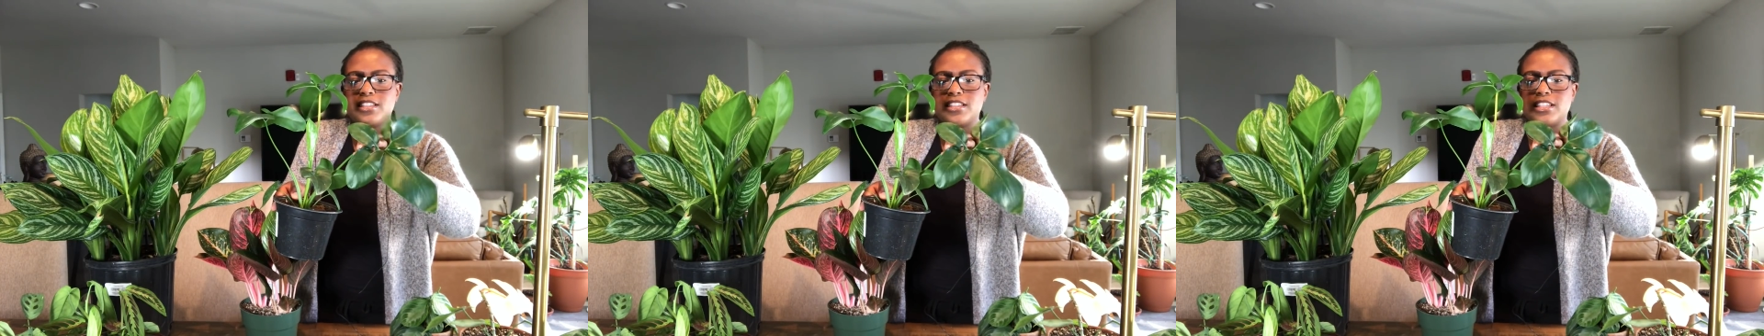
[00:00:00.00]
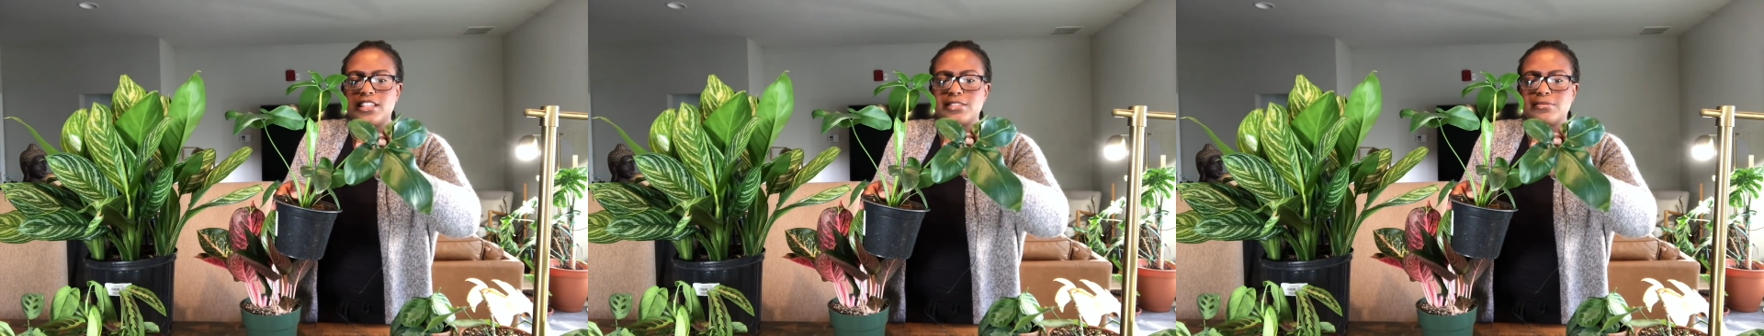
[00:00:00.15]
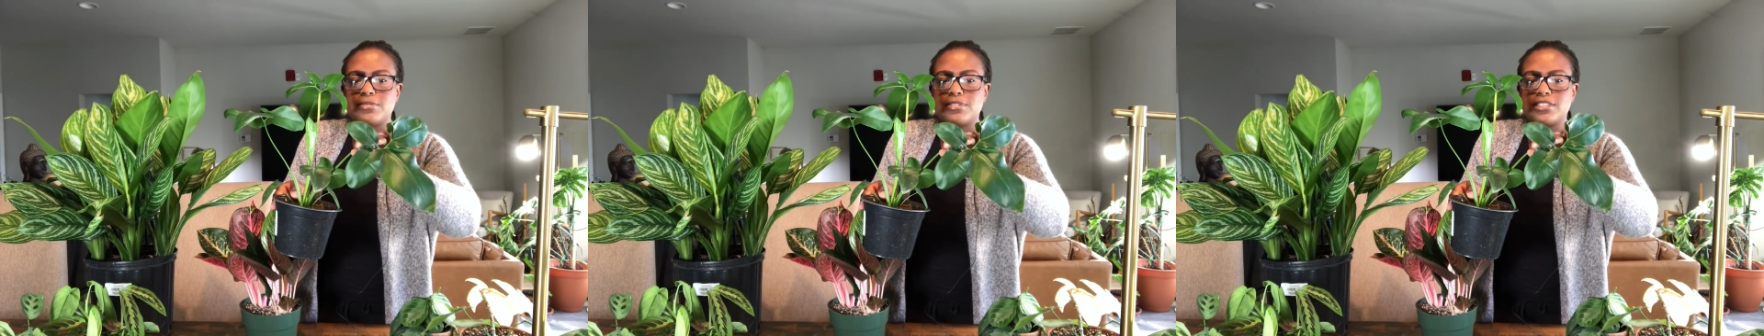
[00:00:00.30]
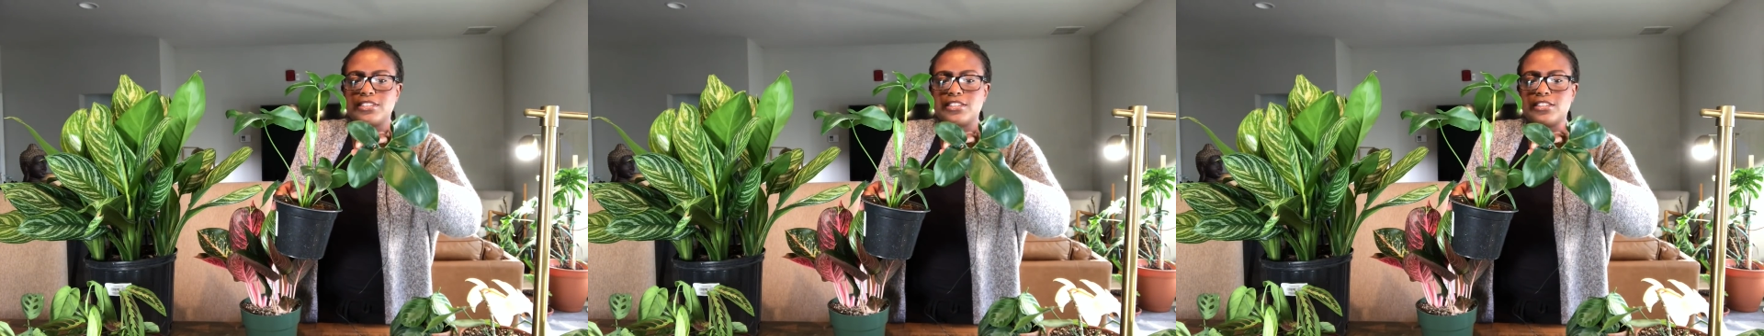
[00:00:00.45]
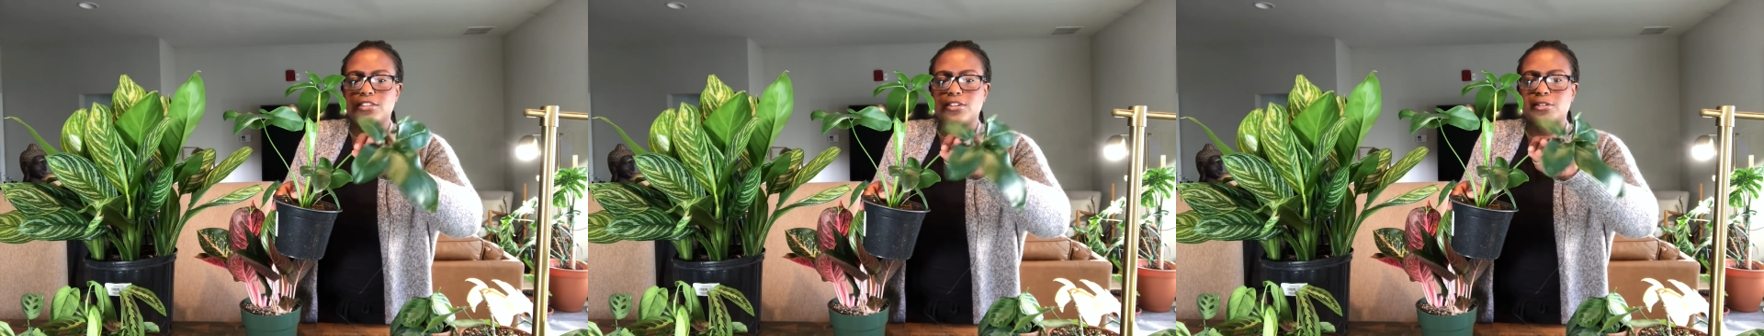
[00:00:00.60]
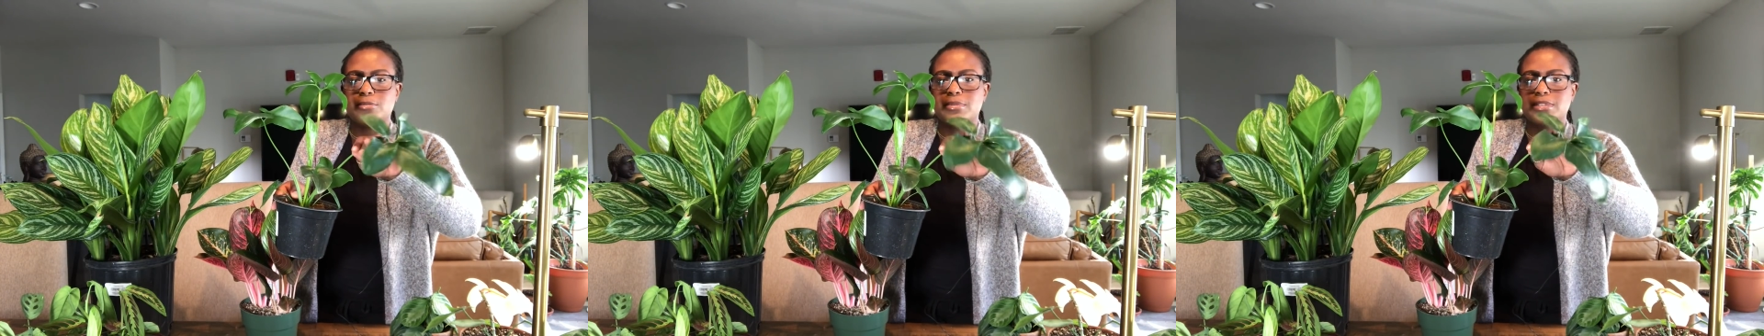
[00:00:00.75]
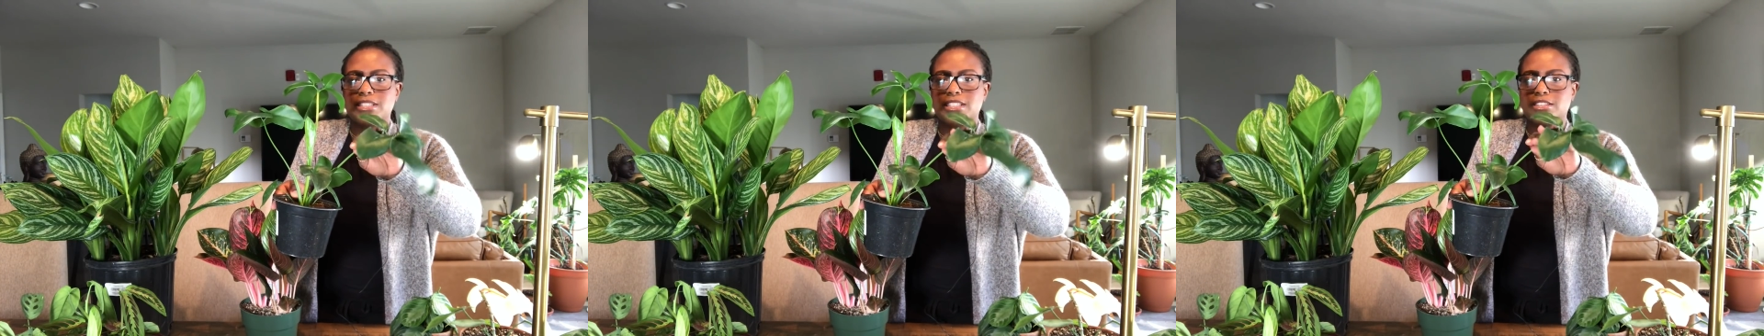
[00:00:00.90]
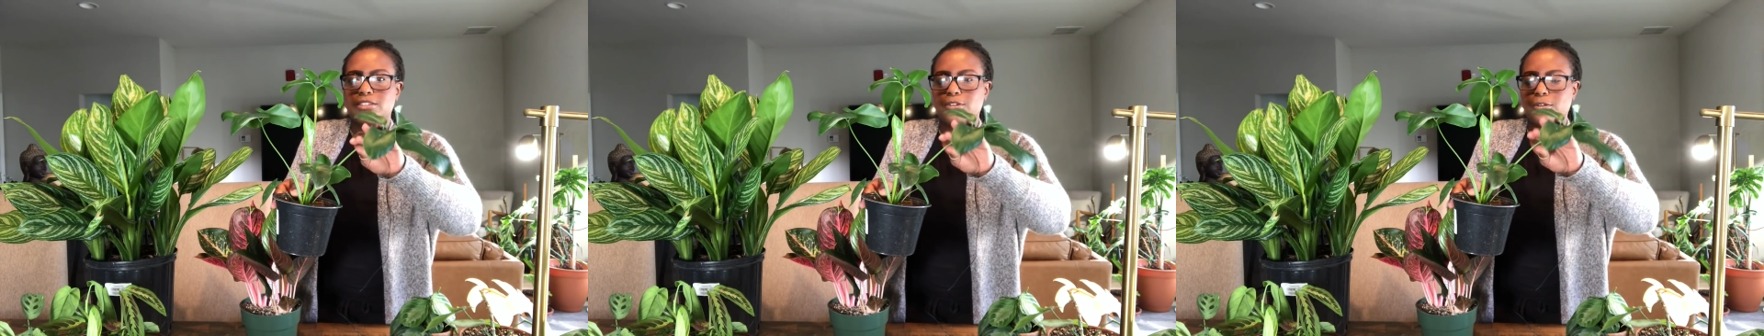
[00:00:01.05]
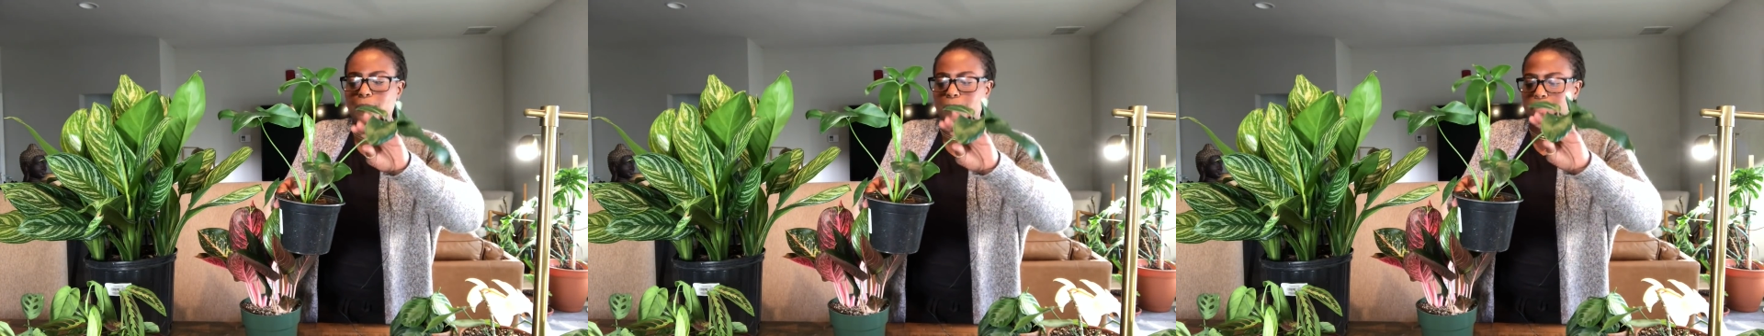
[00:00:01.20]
This one's lobe is a little